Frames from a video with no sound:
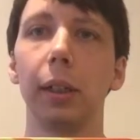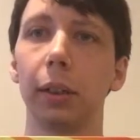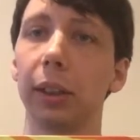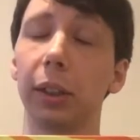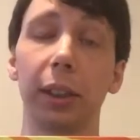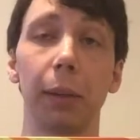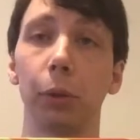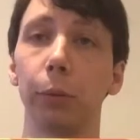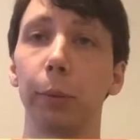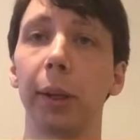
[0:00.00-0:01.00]
or the same
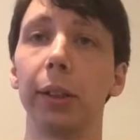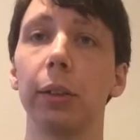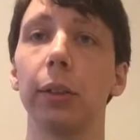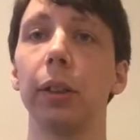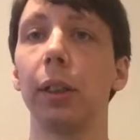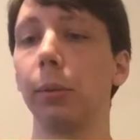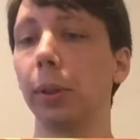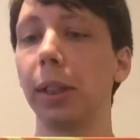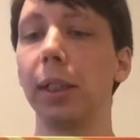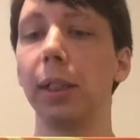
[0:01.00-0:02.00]
group of muscles in a
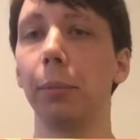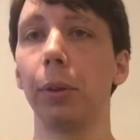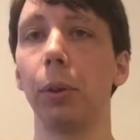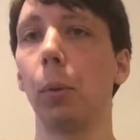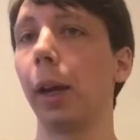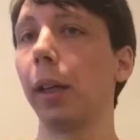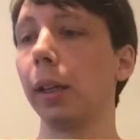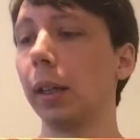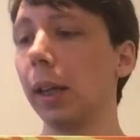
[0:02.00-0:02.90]
really similar way.